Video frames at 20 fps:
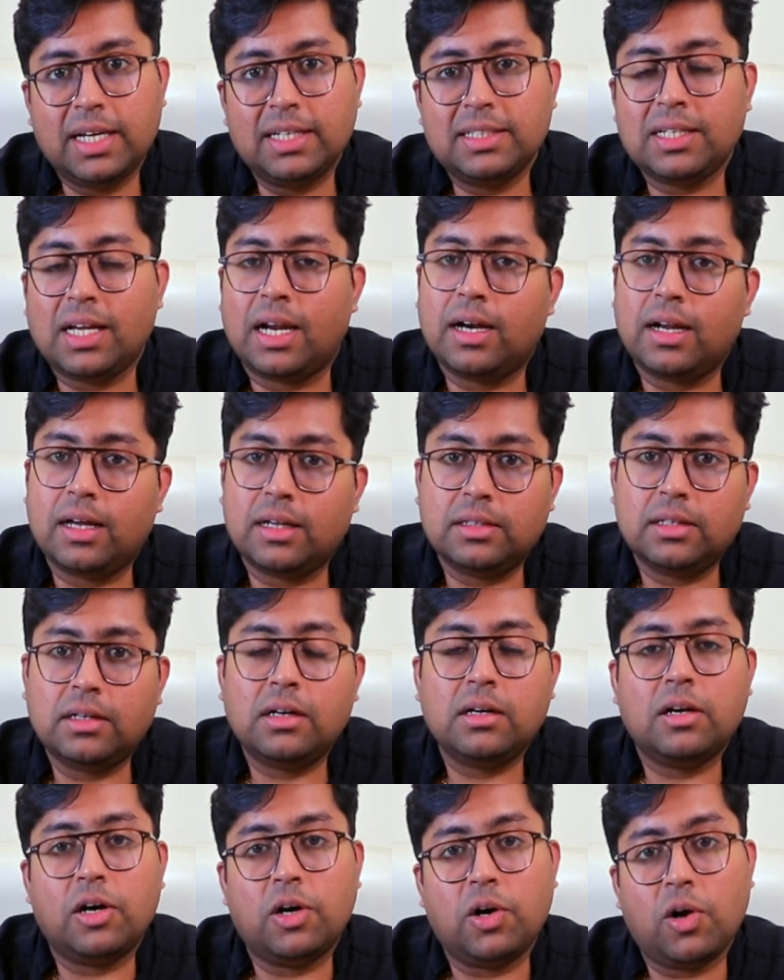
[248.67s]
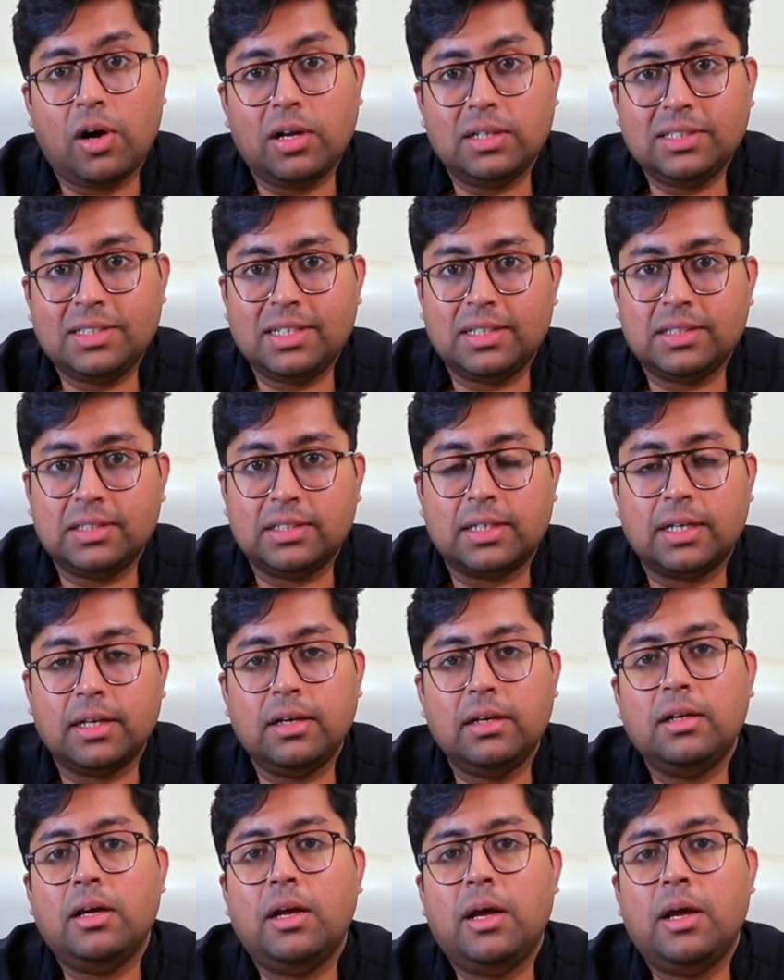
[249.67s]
is another non-surgical,